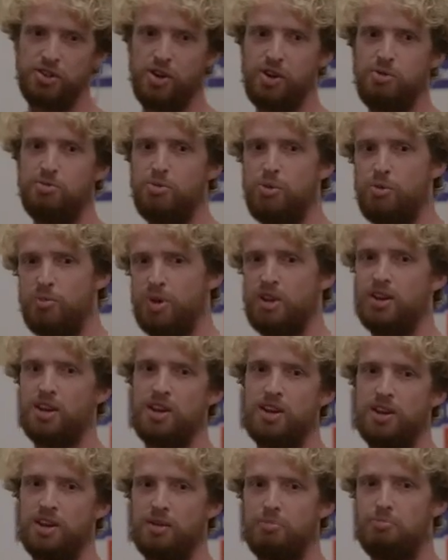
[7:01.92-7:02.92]
trip would be
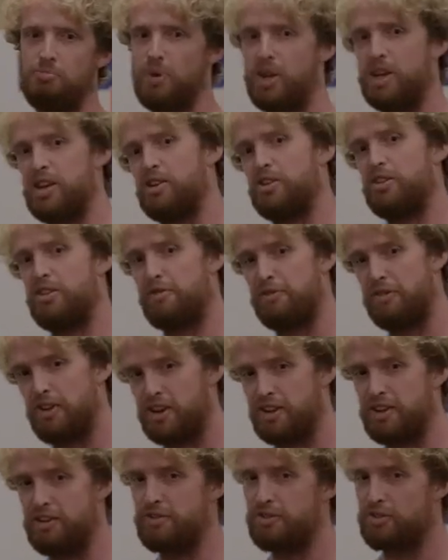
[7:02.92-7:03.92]
like being on the
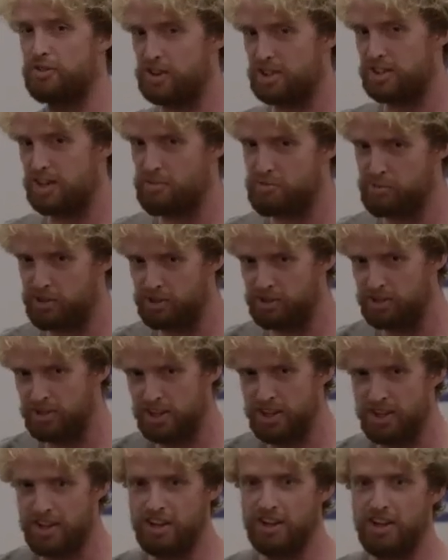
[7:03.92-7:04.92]
flight, for example.
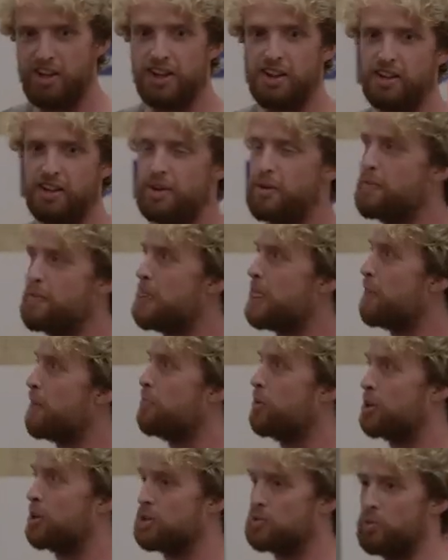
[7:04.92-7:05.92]

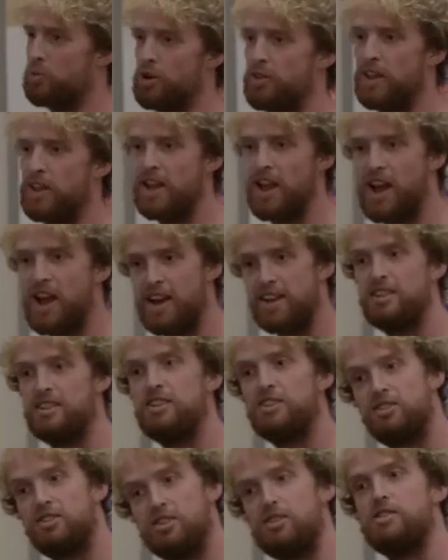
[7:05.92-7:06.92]
Because what they
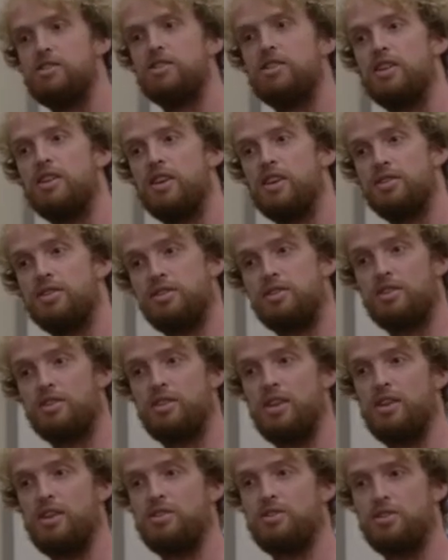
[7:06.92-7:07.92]
hadn't done
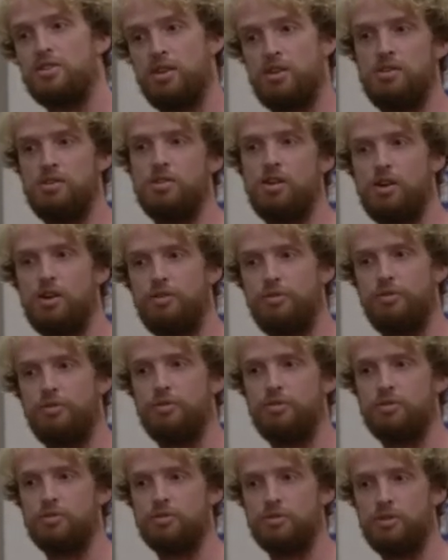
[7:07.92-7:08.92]
is turned off
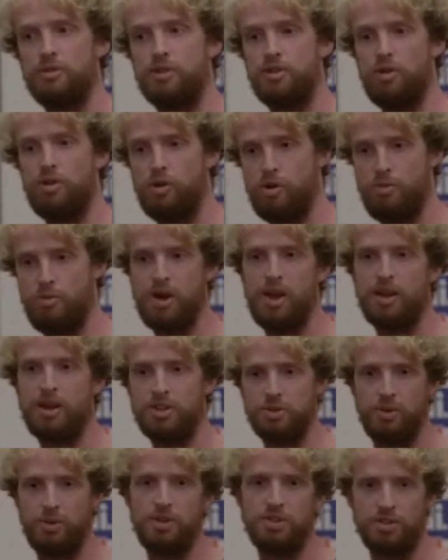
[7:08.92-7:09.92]
the automatic
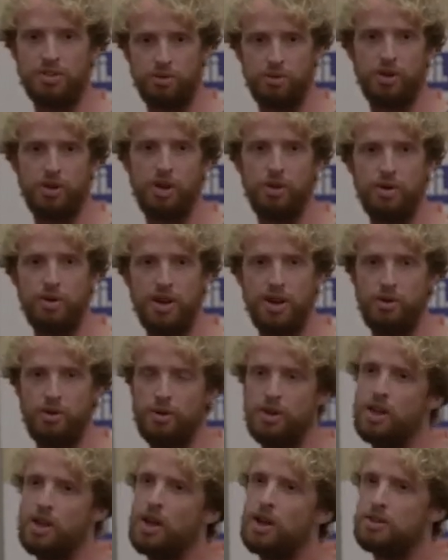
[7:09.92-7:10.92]
tweets that were going out.
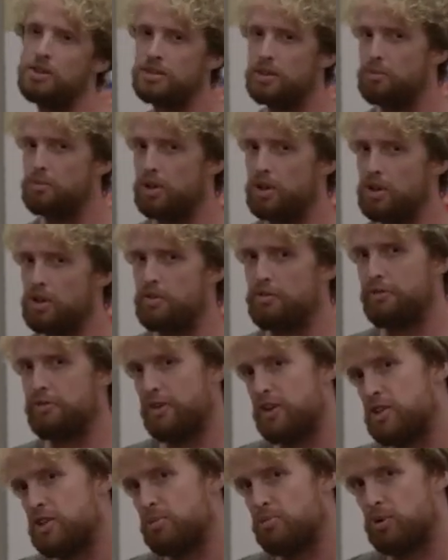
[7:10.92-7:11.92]
And similarly on
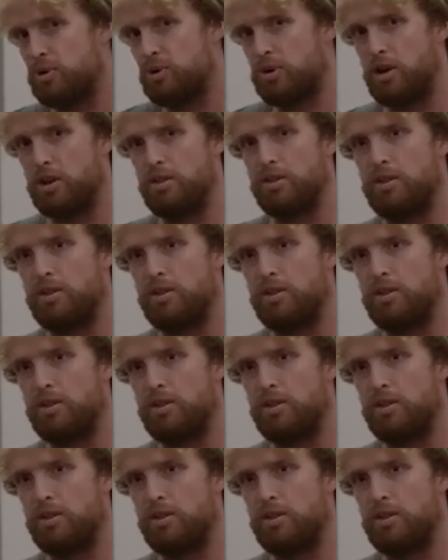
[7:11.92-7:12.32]
Facebook,